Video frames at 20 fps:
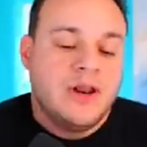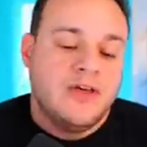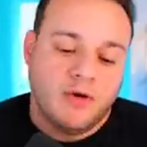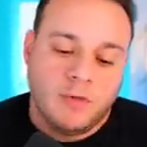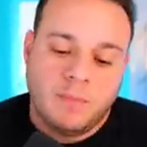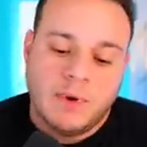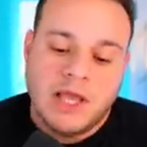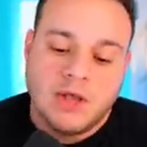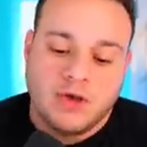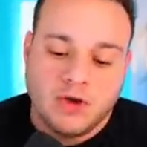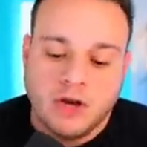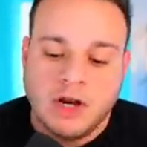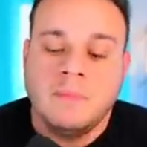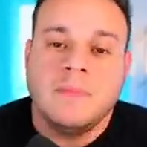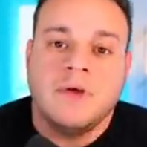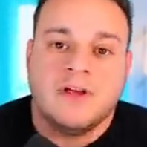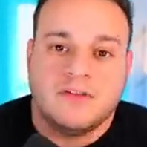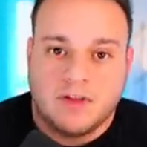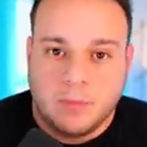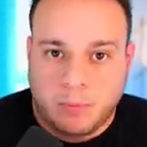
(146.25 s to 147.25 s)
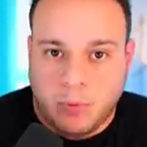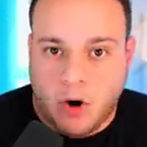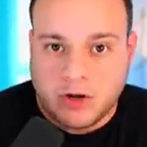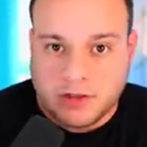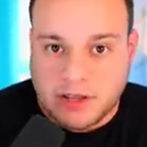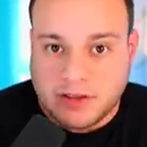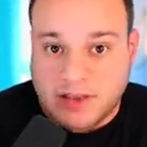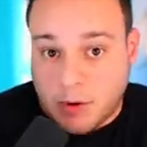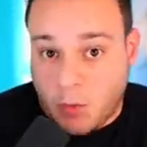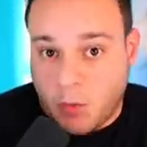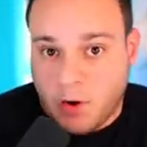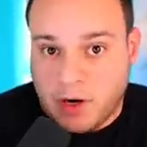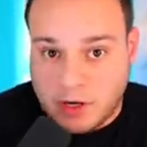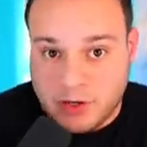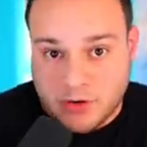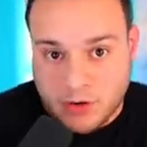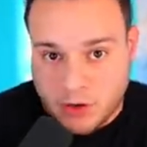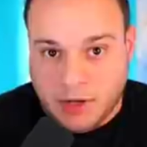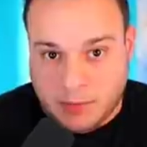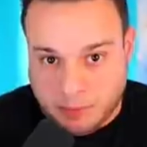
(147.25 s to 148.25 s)
It would either be you didn't mix the part that they
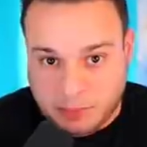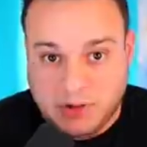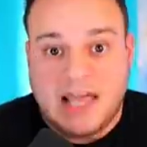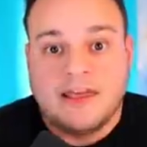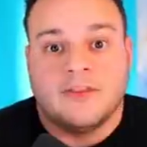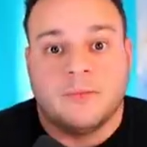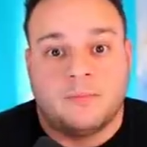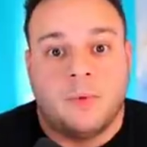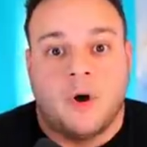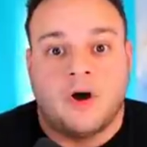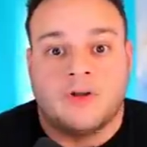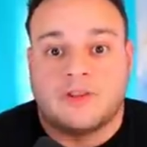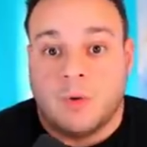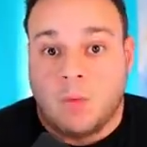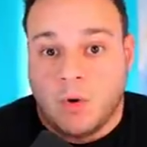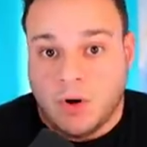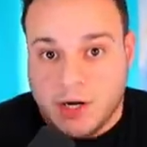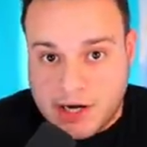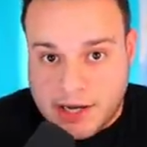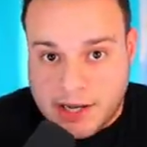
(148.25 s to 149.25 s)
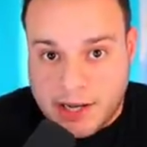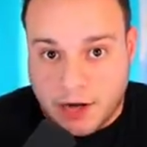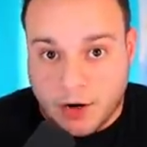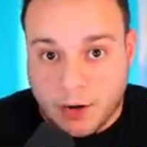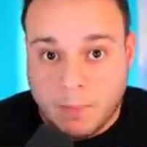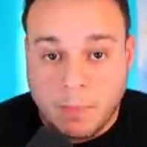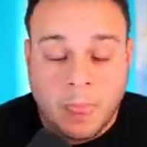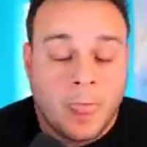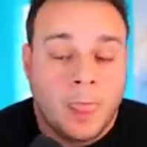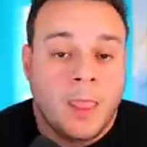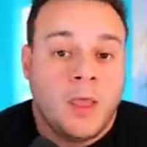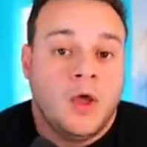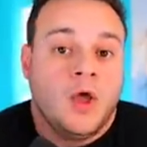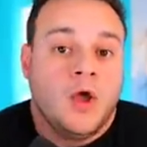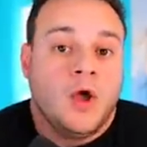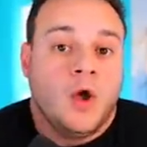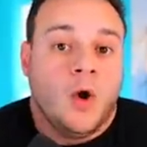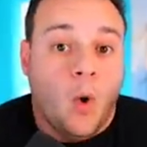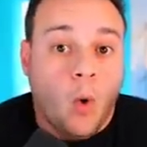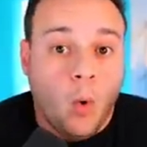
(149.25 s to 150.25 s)
wanted, you didn't play the part they wanted to hear,
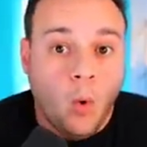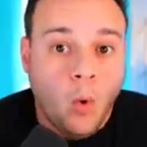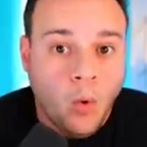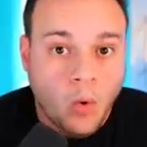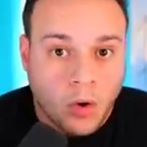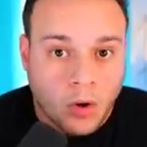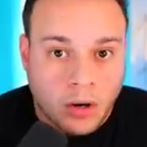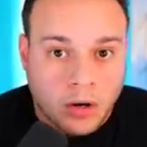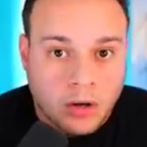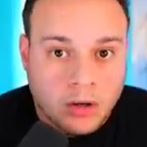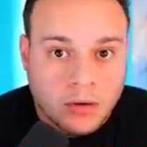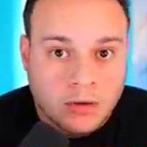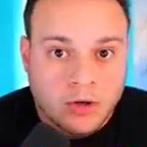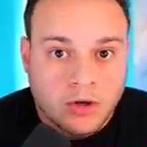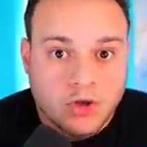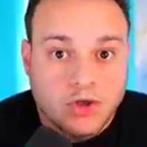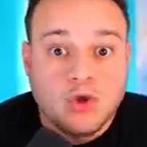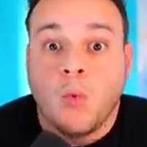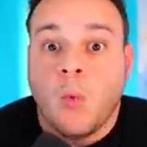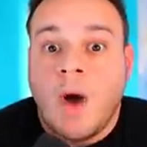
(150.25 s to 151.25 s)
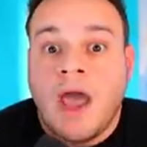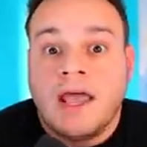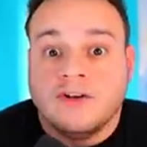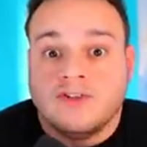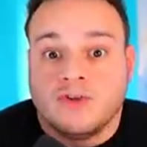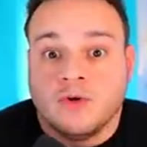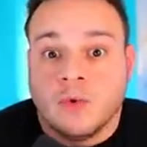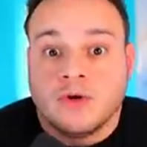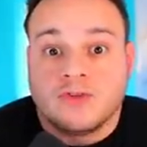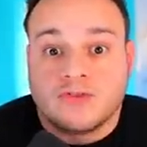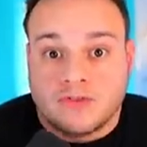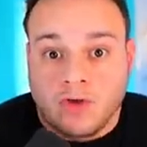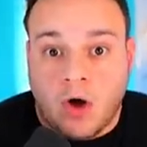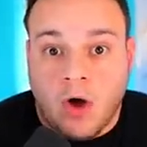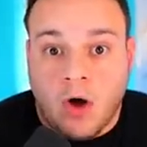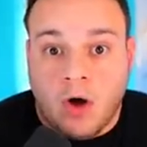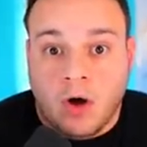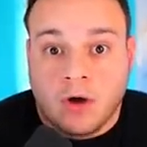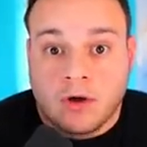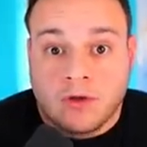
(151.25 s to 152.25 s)
or you went into a
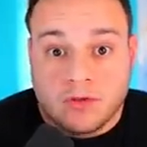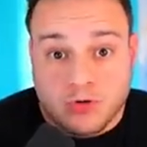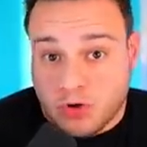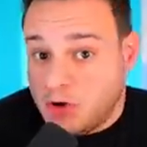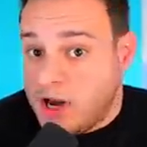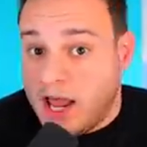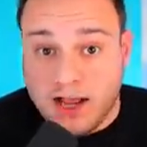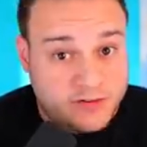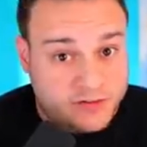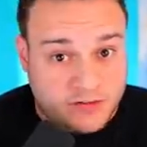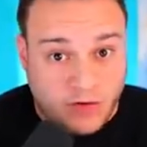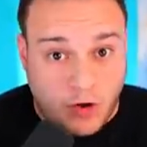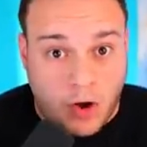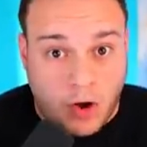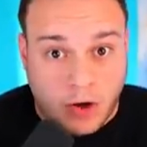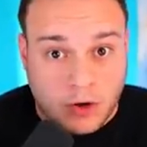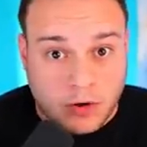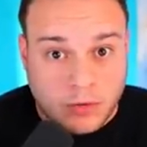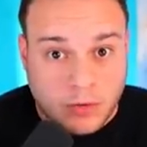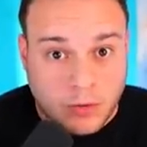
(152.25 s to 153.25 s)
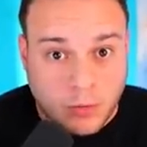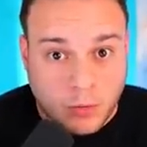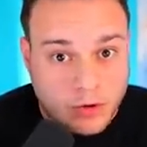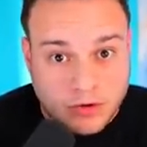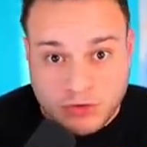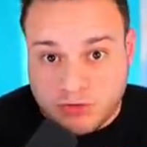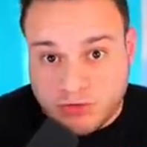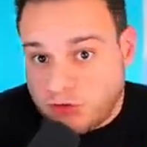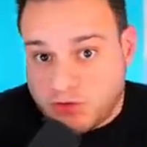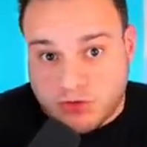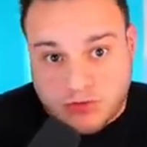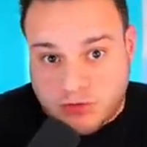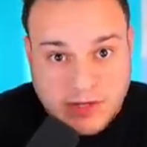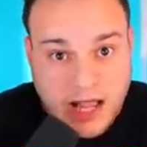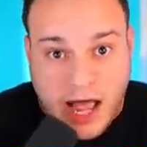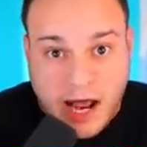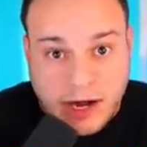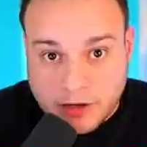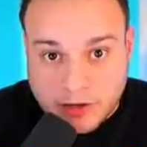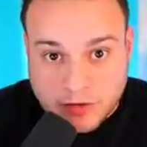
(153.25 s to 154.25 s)
song, your next song was
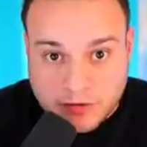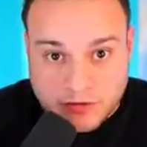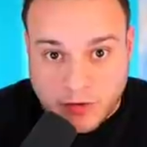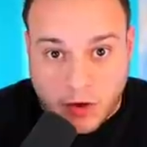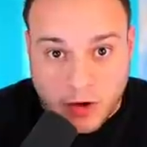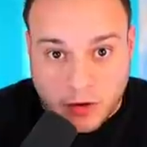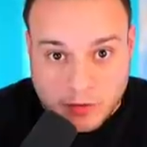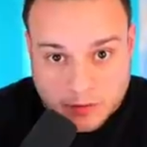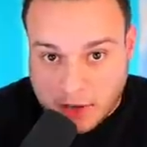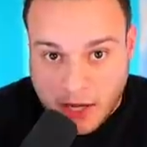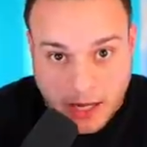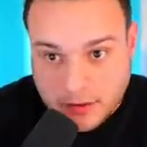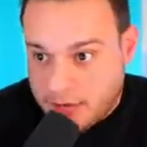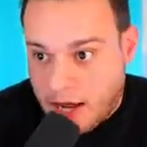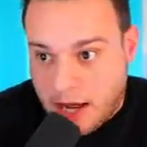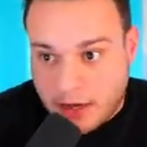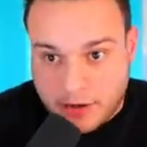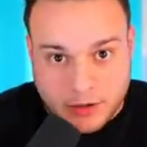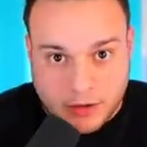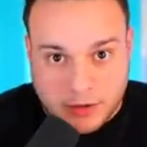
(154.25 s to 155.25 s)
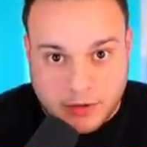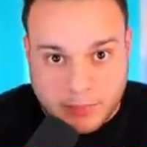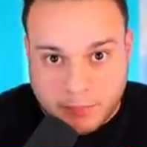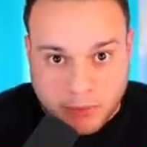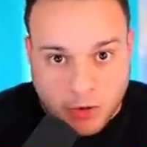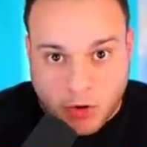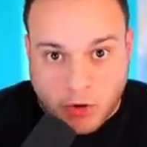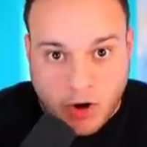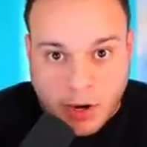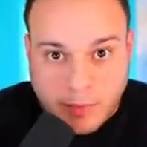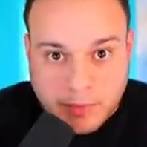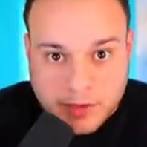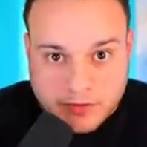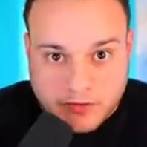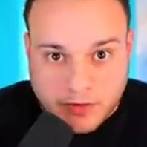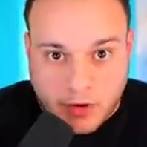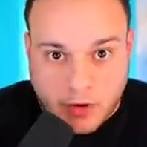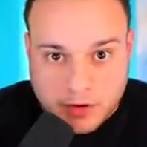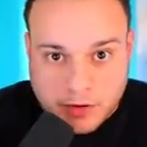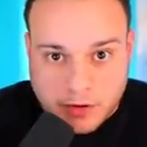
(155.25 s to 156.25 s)
just not a good song, not not a good
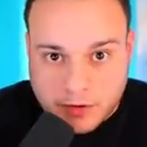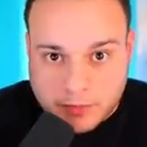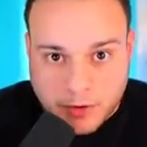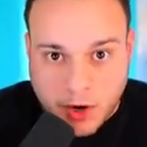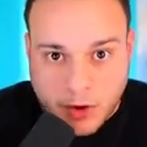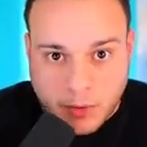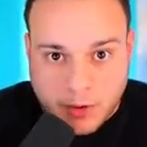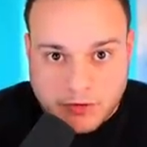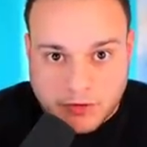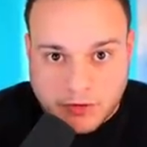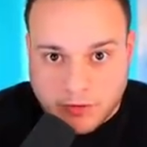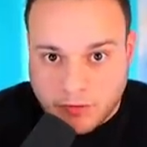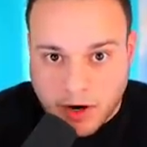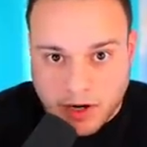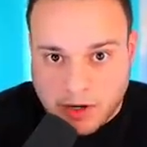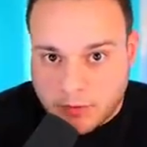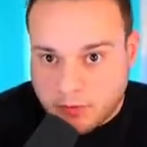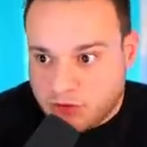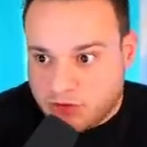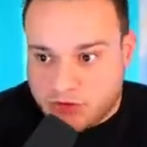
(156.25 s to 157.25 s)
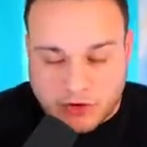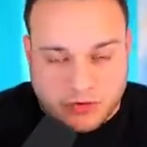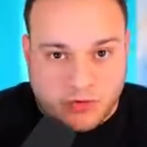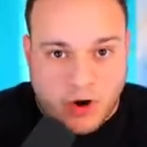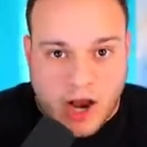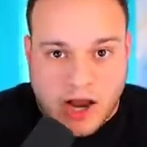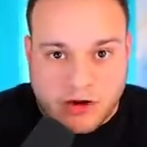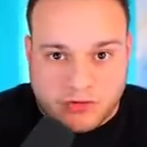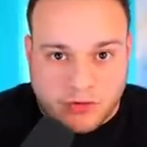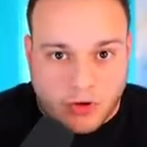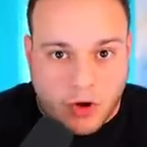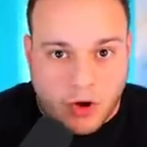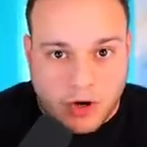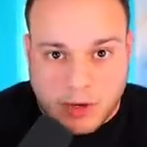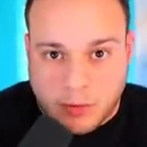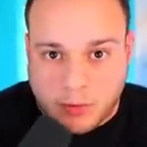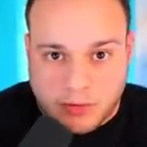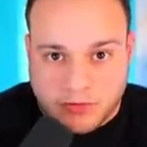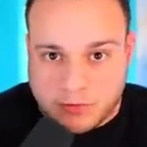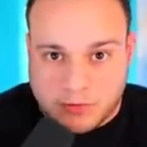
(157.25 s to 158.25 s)
programming song to go into, right? It was just a trash
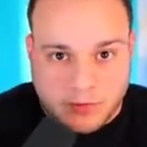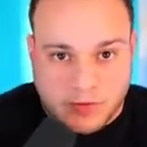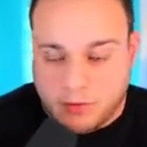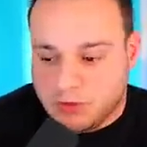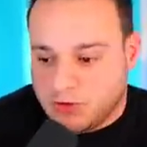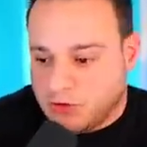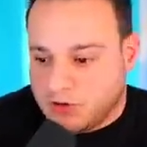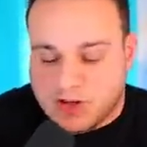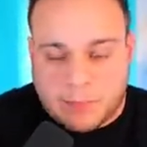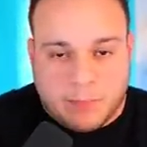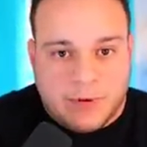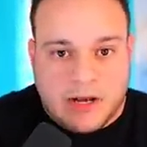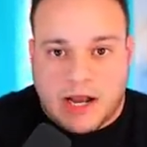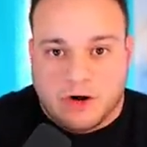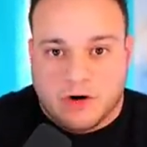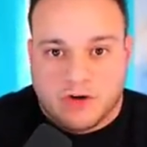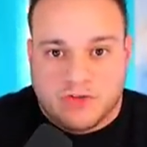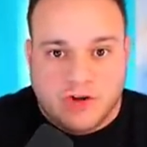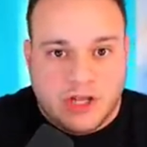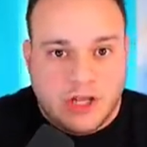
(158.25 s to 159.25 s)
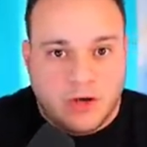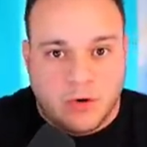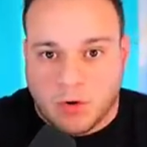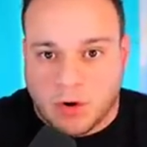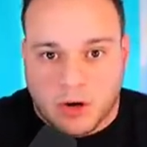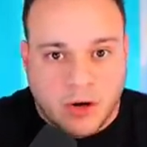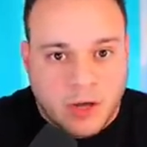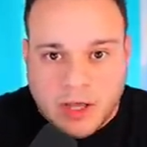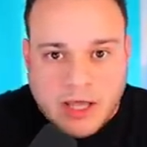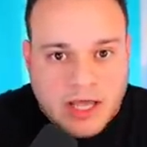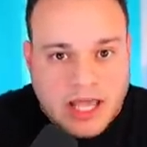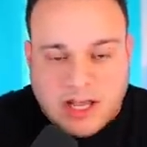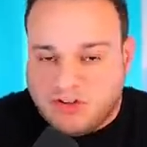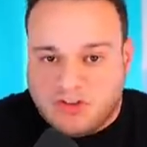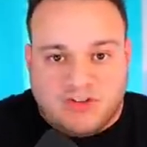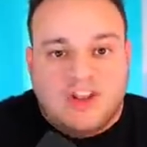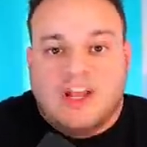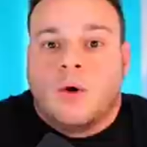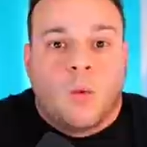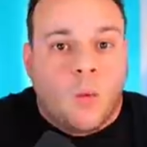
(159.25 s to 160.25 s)
song, it was a it was a dip in energy or
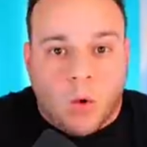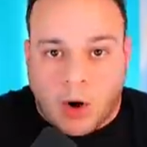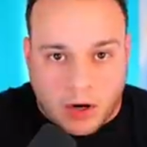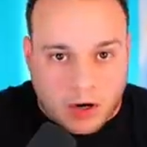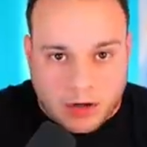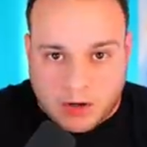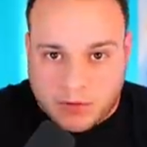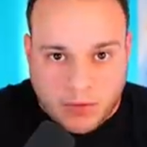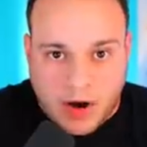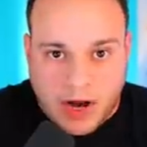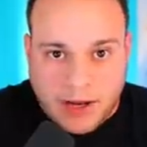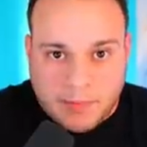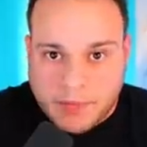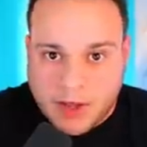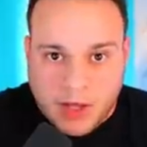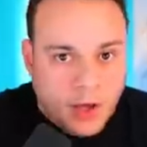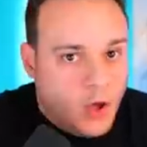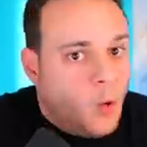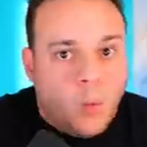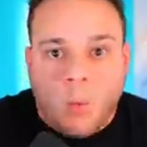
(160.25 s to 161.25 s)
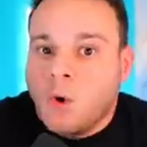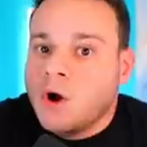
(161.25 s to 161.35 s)
it just didn't work, right?